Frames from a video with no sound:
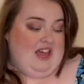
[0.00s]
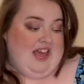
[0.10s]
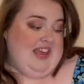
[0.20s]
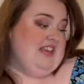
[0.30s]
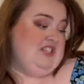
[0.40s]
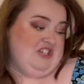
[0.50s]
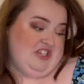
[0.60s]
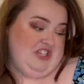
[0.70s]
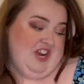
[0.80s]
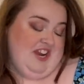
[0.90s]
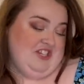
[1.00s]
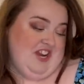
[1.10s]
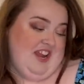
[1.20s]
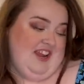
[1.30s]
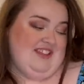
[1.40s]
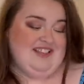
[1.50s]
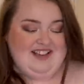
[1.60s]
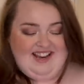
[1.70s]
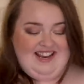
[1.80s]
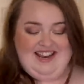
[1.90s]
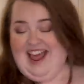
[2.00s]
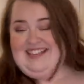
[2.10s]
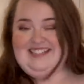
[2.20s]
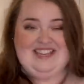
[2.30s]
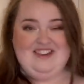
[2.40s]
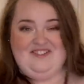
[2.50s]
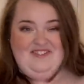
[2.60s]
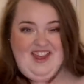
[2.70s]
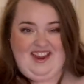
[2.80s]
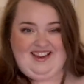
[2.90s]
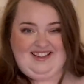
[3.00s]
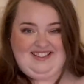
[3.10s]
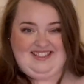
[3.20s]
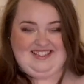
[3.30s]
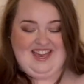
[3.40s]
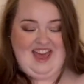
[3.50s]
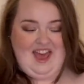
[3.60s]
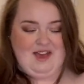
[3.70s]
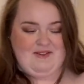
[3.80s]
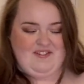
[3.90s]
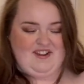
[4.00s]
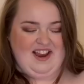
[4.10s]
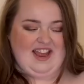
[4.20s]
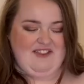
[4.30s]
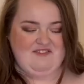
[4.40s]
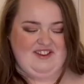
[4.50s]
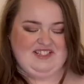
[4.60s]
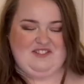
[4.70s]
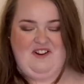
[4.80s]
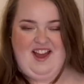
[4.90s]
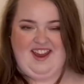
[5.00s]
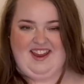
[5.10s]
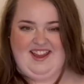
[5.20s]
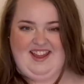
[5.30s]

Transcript: is just changing and there's like less cute things. I feel like everything's quite,